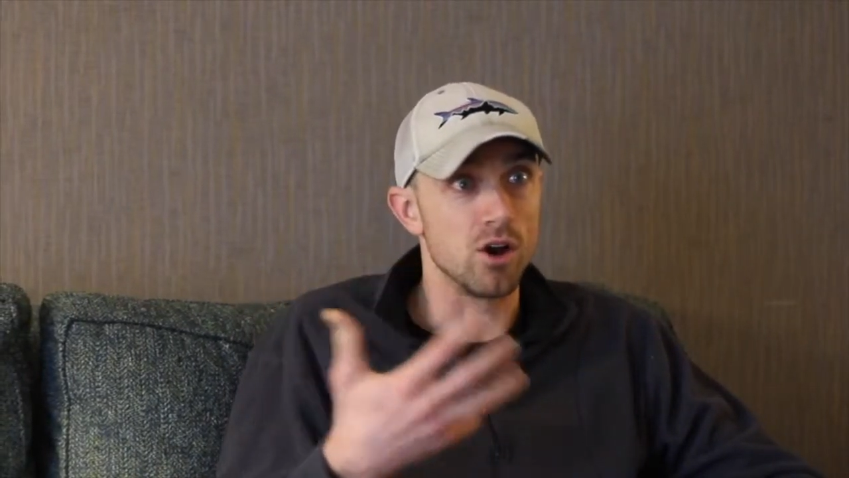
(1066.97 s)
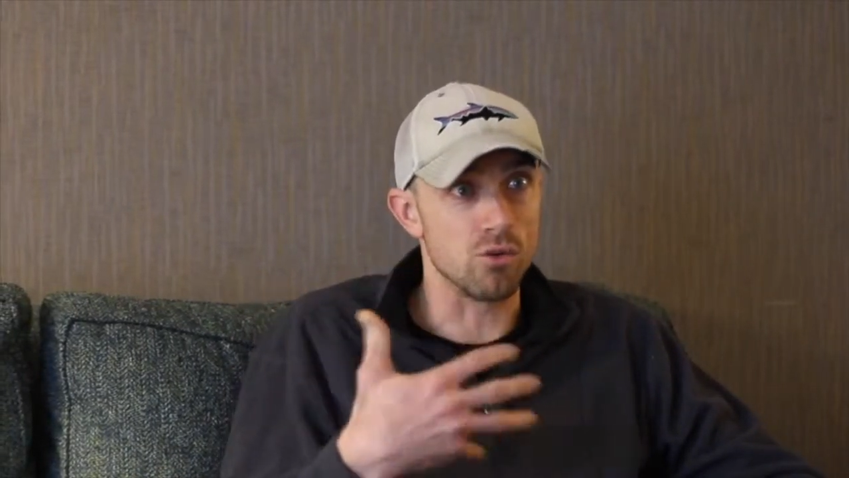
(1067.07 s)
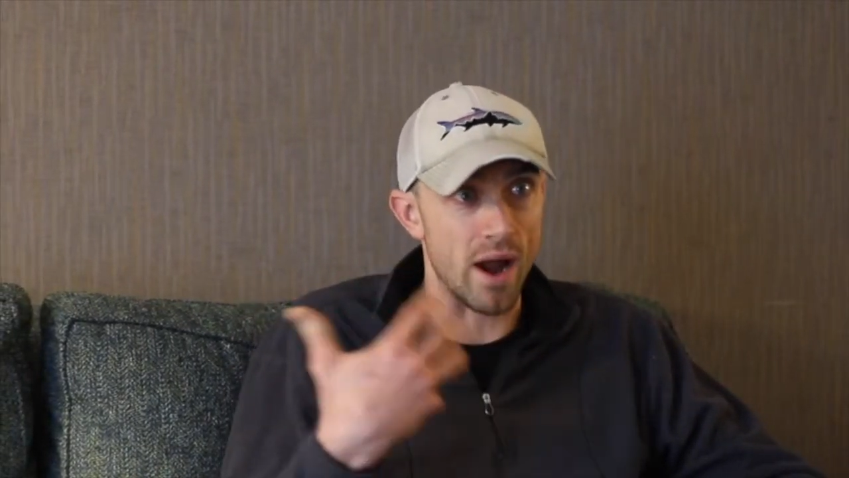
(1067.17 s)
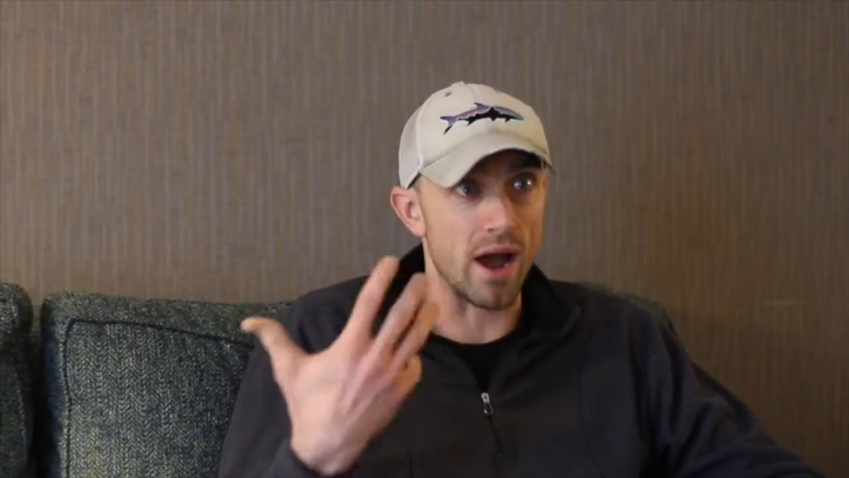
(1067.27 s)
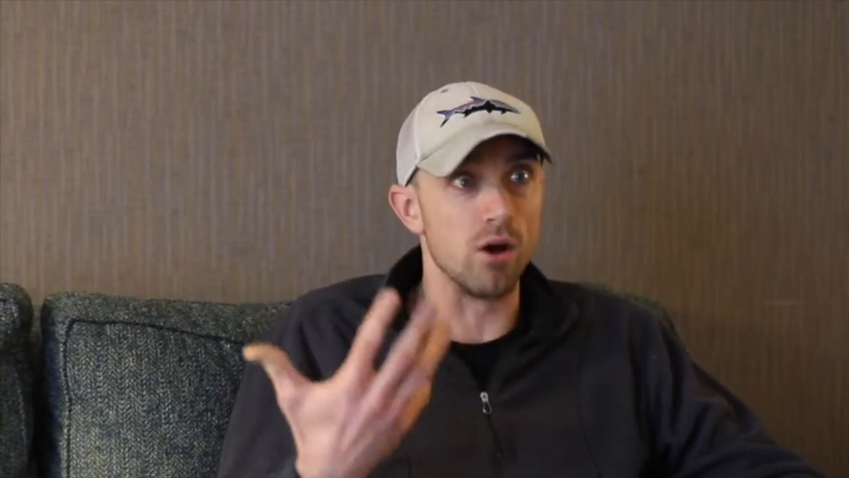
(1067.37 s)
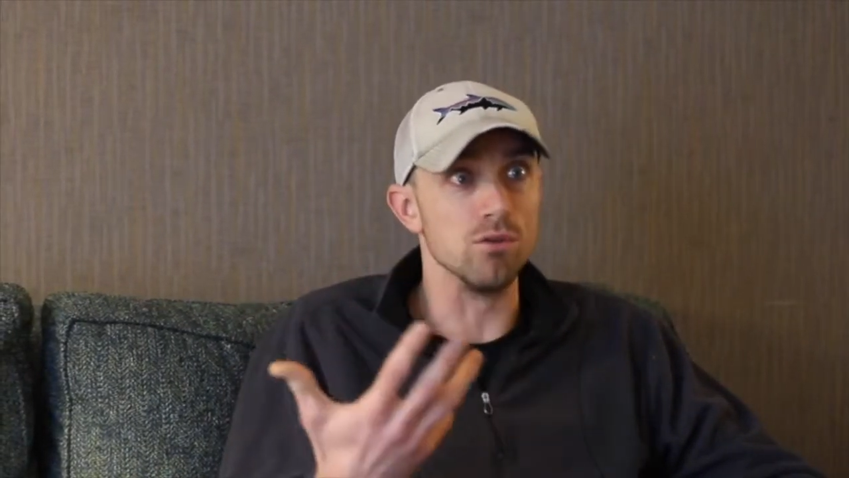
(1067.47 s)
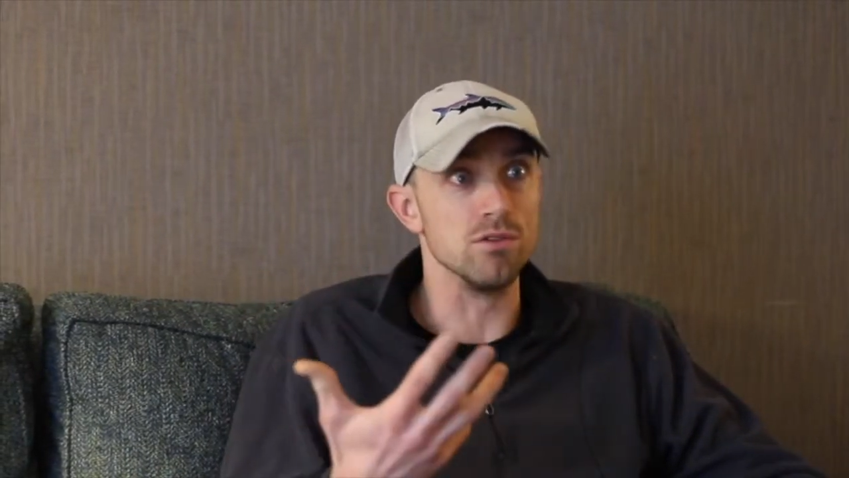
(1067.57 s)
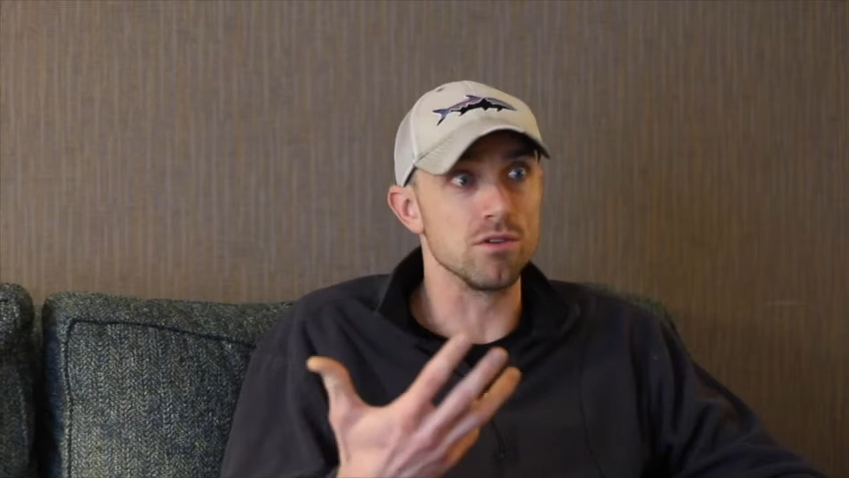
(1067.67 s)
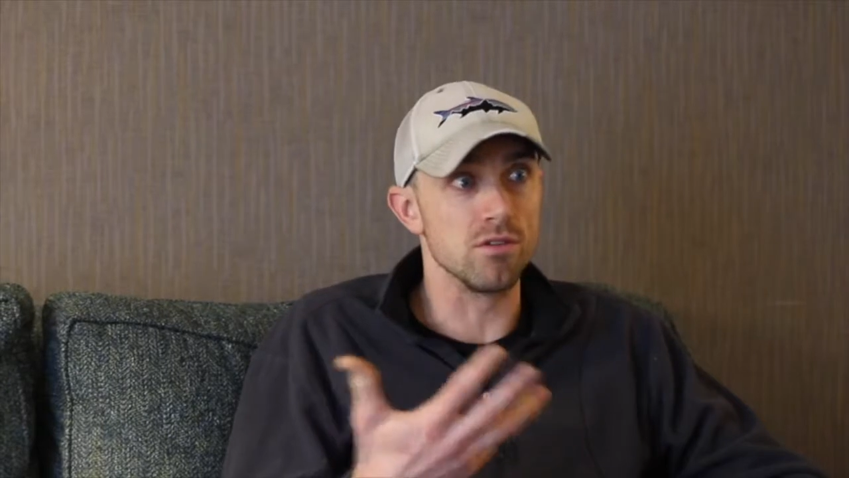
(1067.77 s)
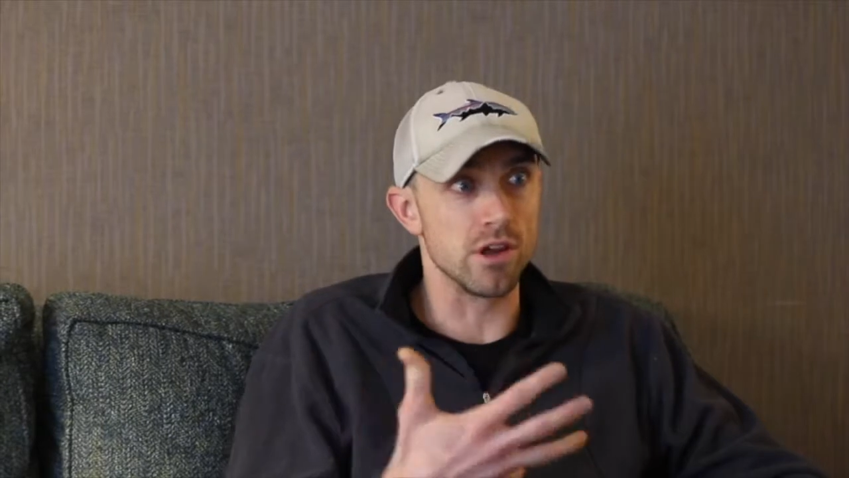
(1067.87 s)

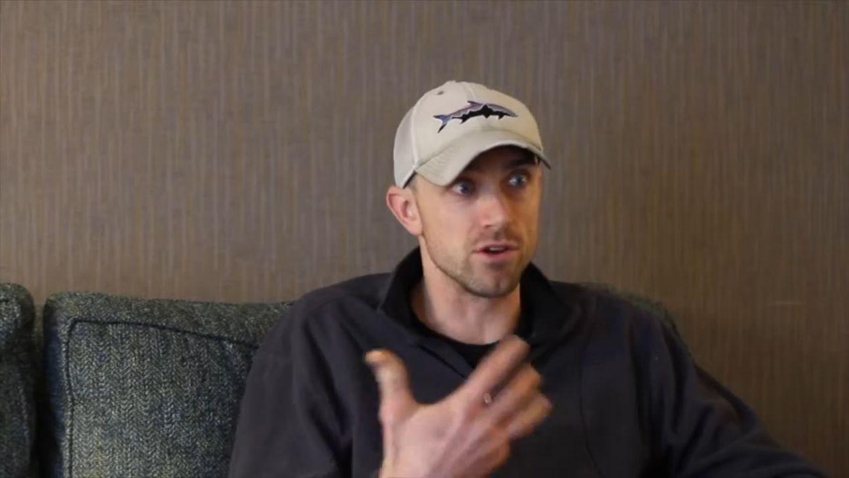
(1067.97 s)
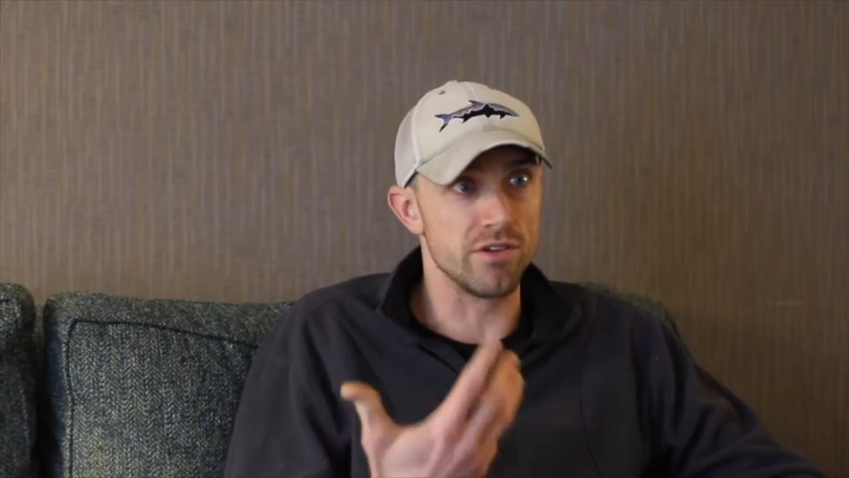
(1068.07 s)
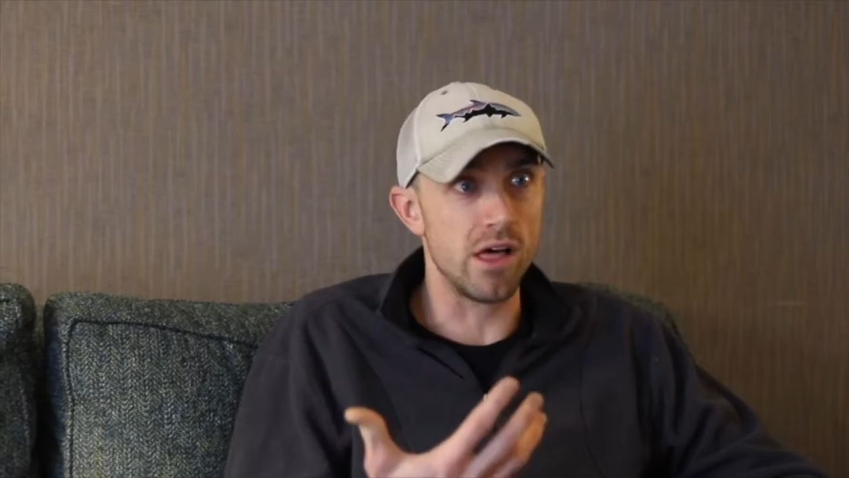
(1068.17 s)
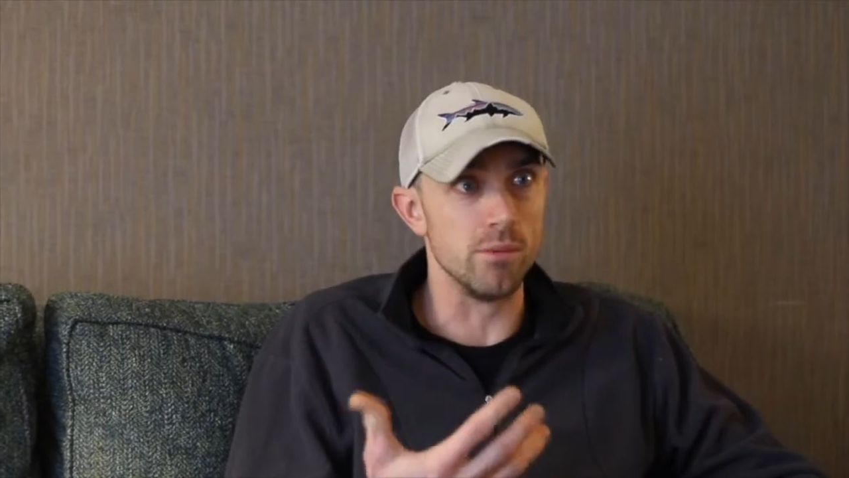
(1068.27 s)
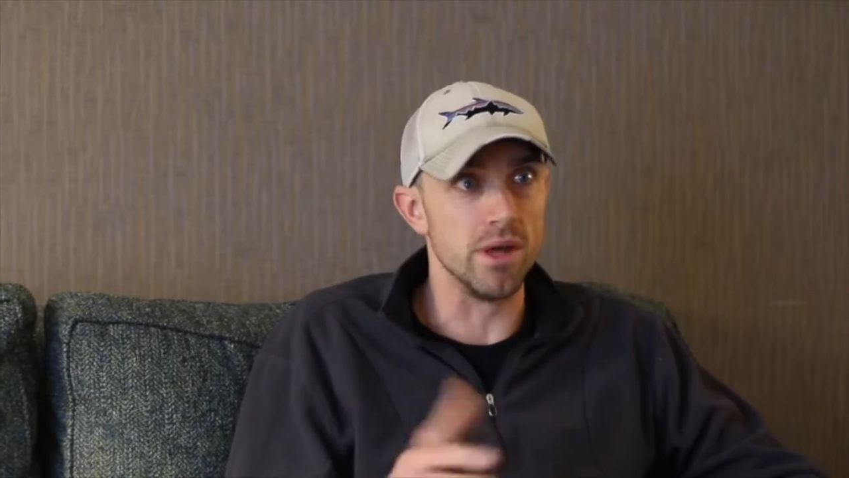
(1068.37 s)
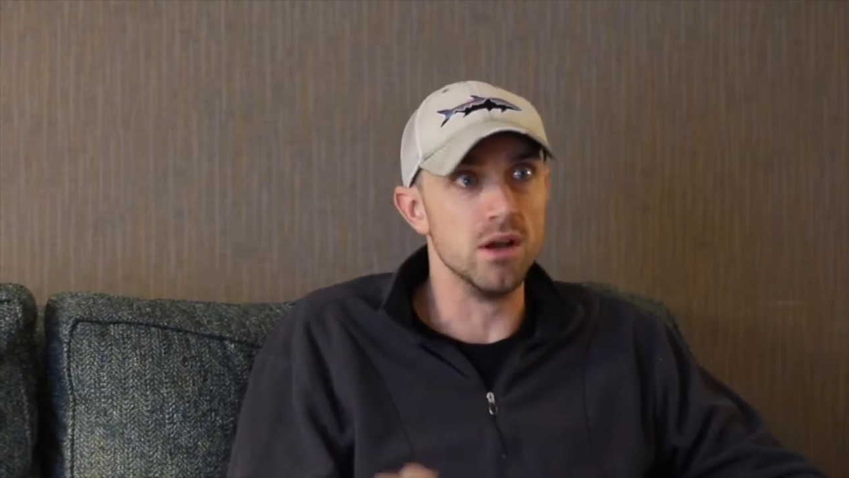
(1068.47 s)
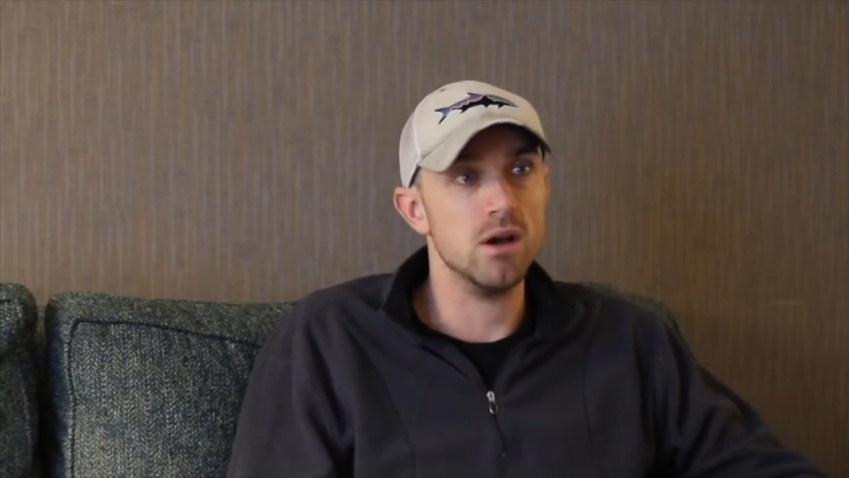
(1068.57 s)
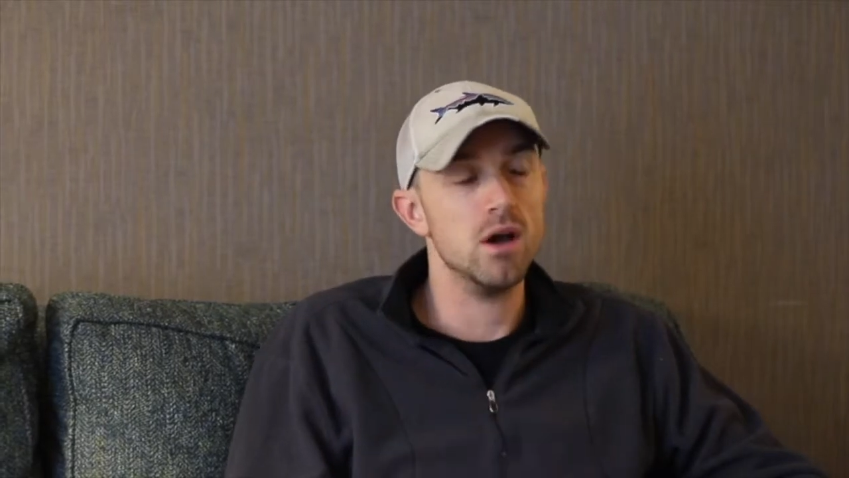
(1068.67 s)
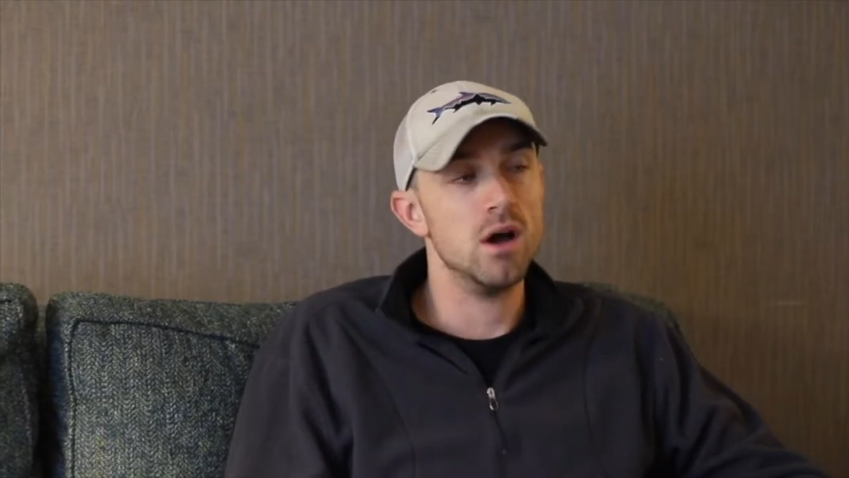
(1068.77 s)
around their development,